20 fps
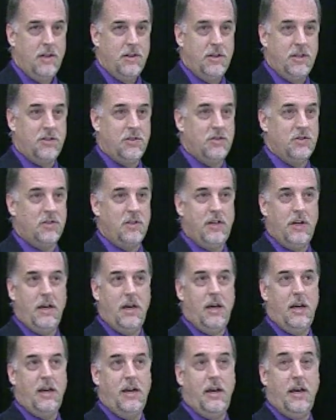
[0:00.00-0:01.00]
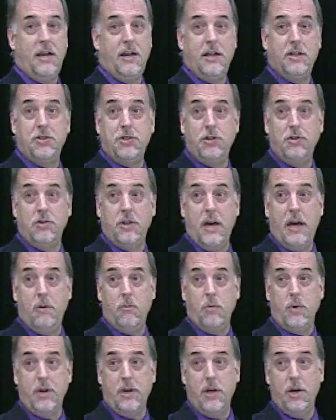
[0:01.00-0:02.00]
This is an issue
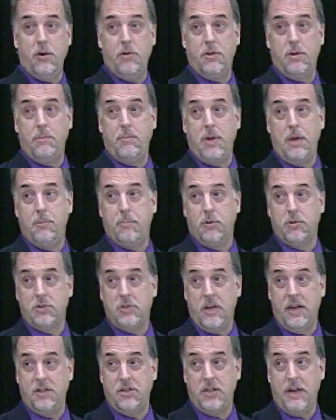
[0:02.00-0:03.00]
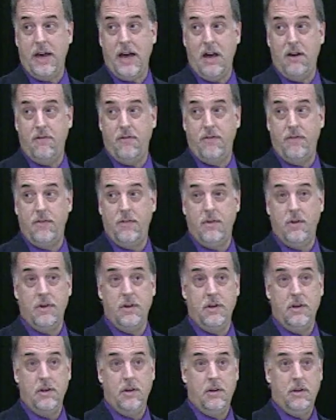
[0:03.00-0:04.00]
that we know that people tend to have
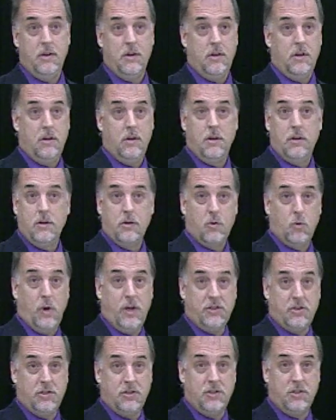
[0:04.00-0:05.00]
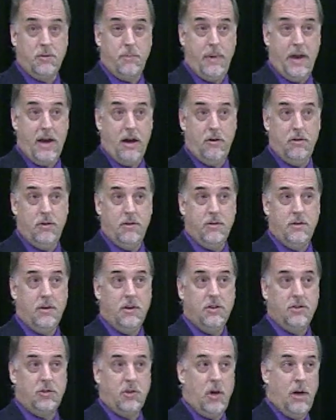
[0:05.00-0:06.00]
questions about.
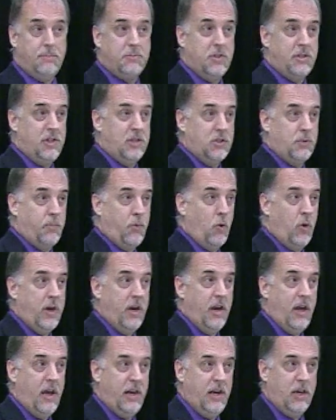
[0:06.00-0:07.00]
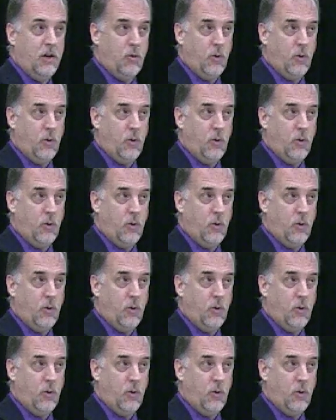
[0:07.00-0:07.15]
So up to this point, any